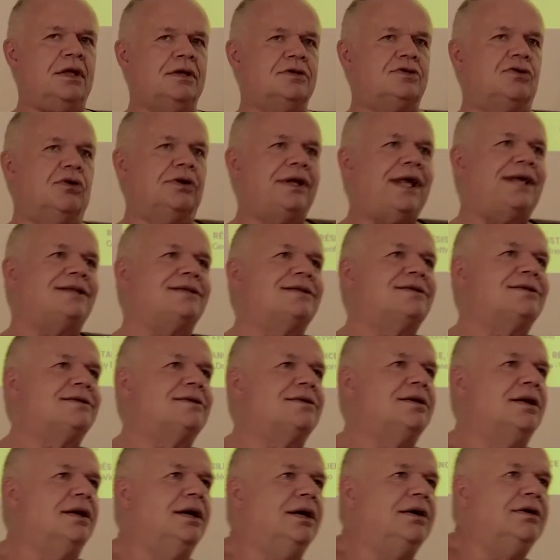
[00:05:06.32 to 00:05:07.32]
So that's
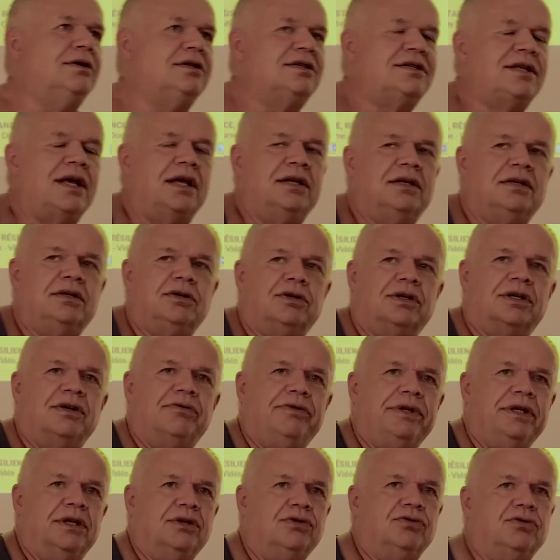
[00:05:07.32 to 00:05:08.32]
started a
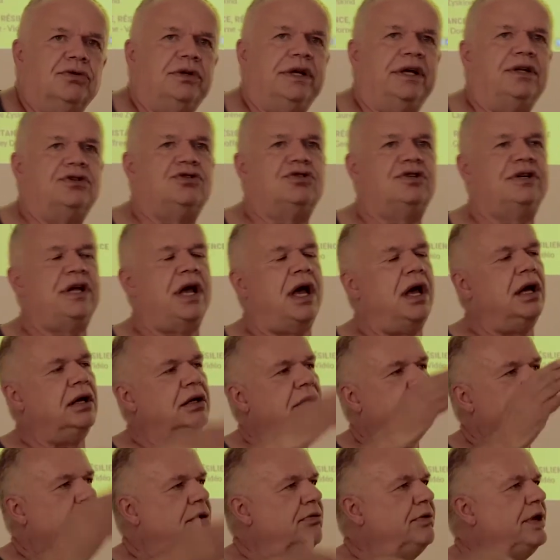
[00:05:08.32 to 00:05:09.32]
career in UNHCR,
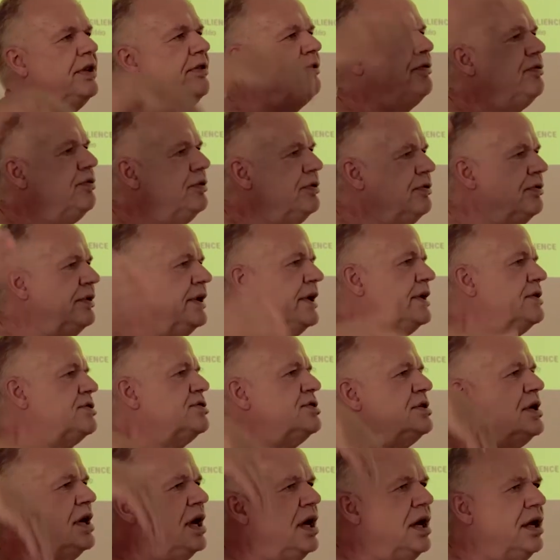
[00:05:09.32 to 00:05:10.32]
and then I went through
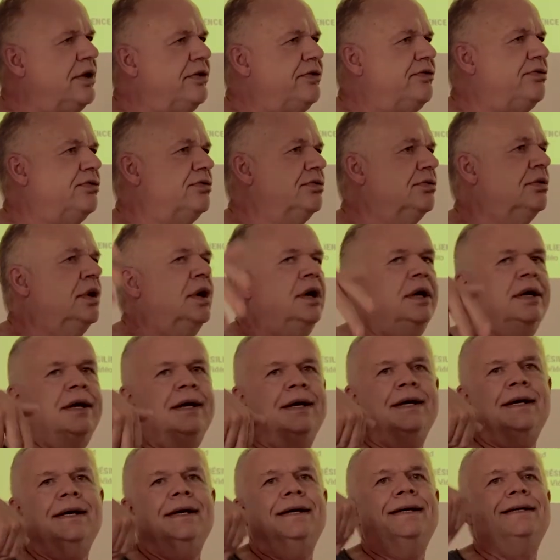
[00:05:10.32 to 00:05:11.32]
UNHCR, through
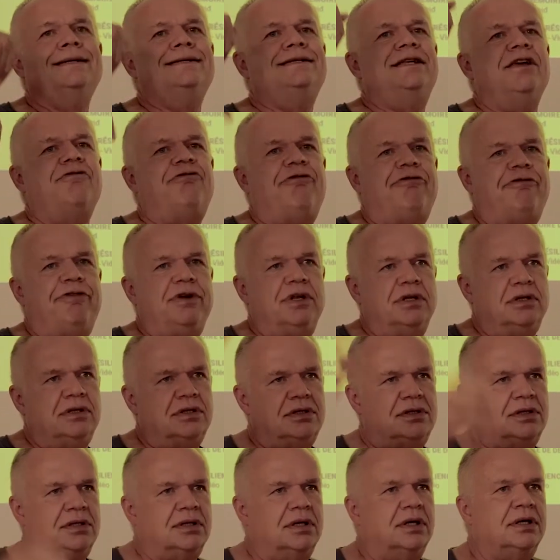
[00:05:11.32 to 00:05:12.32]

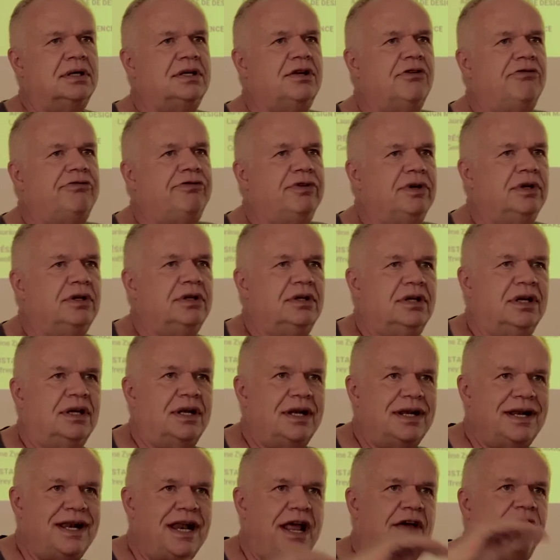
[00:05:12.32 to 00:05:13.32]
different
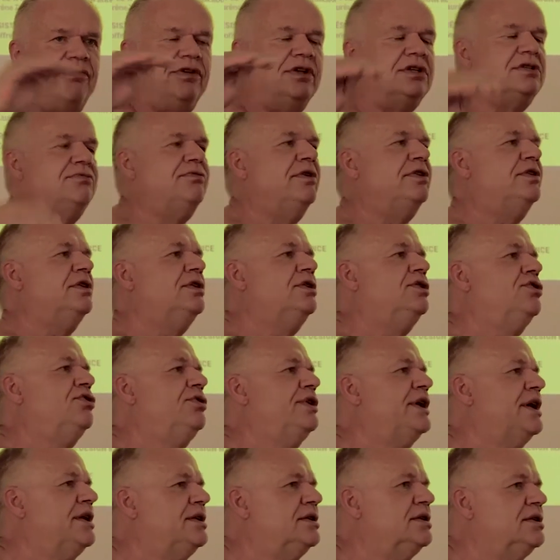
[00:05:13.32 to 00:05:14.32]
levels within the
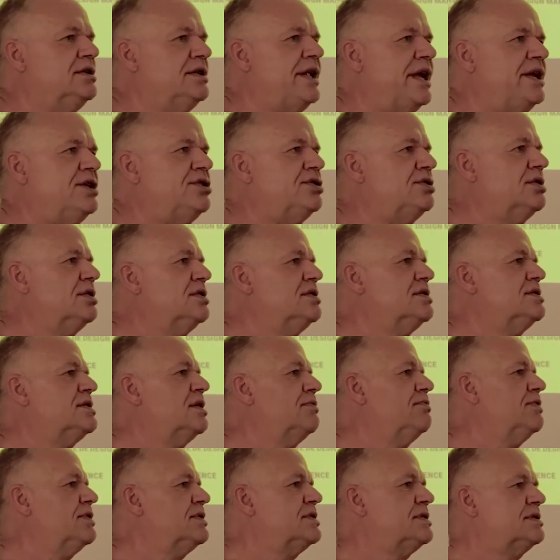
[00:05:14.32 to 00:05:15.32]
United Nations. I
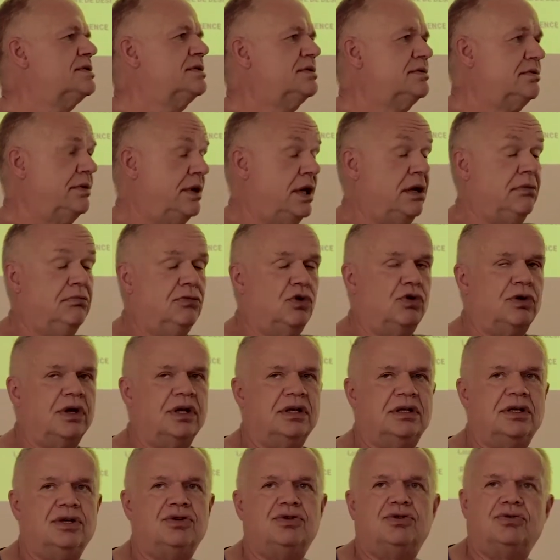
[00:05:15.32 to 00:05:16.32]
was in
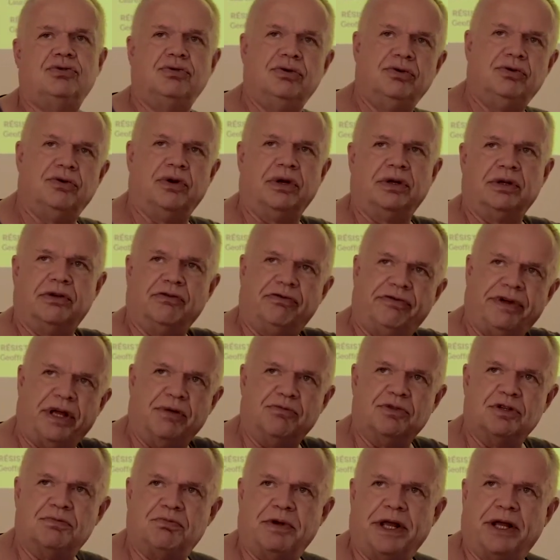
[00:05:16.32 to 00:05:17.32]
Mogadishu during the
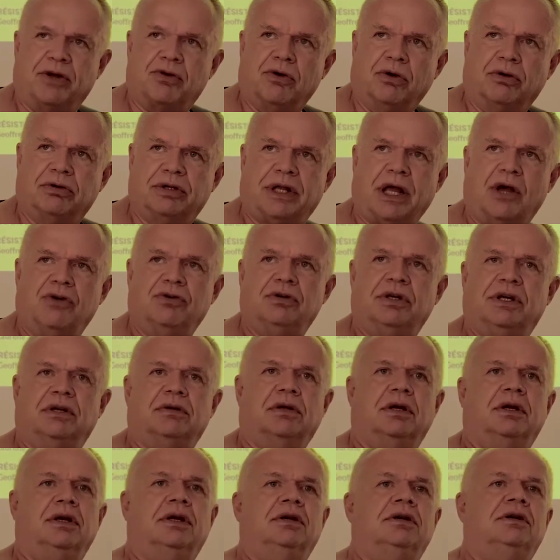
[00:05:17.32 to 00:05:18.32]
famous Black Hawk Down
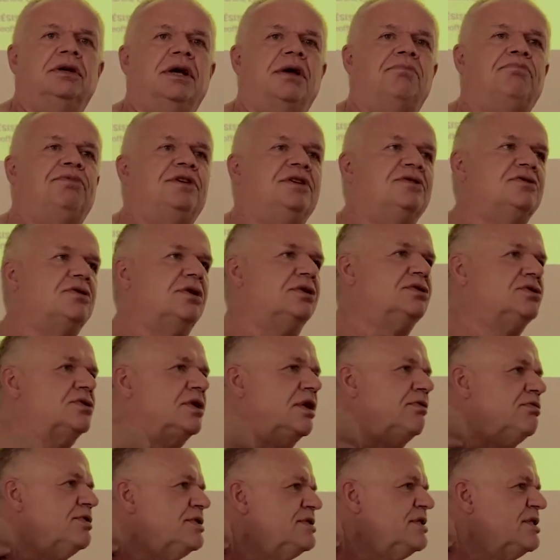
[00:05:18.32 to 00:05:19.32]
episode, so
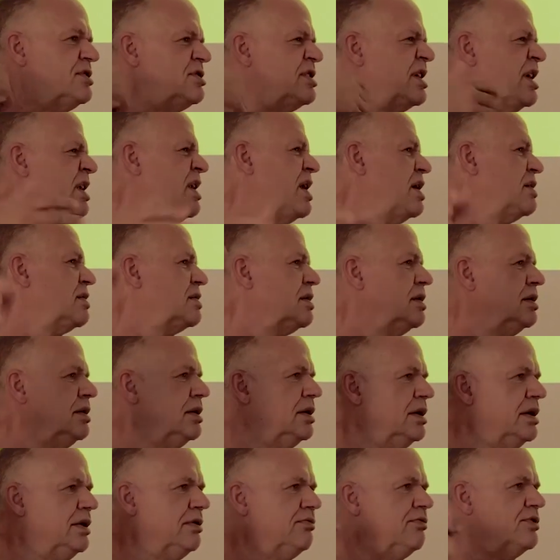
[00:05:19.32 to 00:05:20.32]
I was in Sri
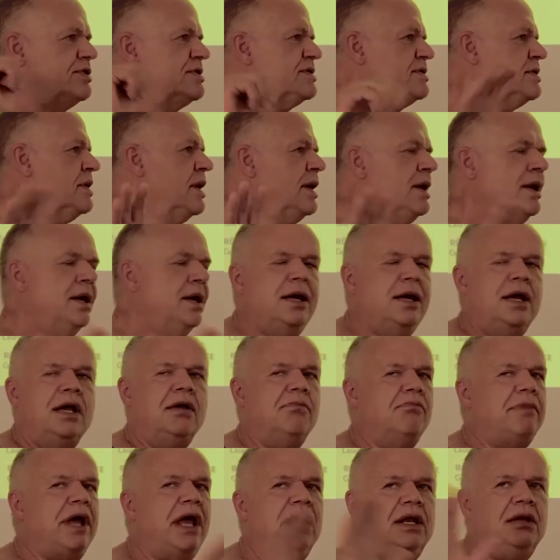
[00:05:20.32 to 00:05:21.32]
Lanka, it was
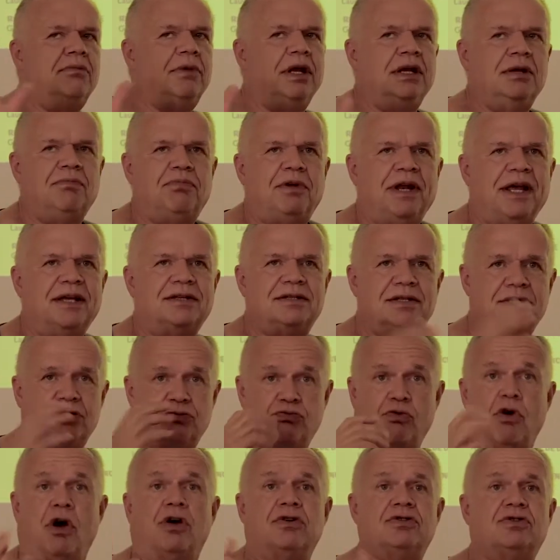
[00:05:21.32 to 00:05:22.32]
in many, many places,
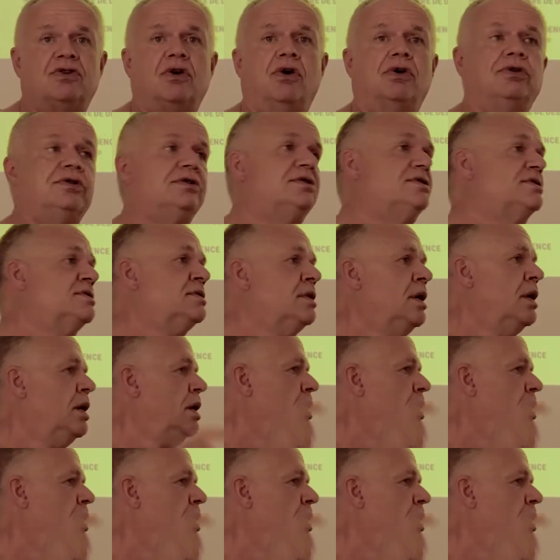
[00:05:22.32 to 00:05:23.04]
war zones.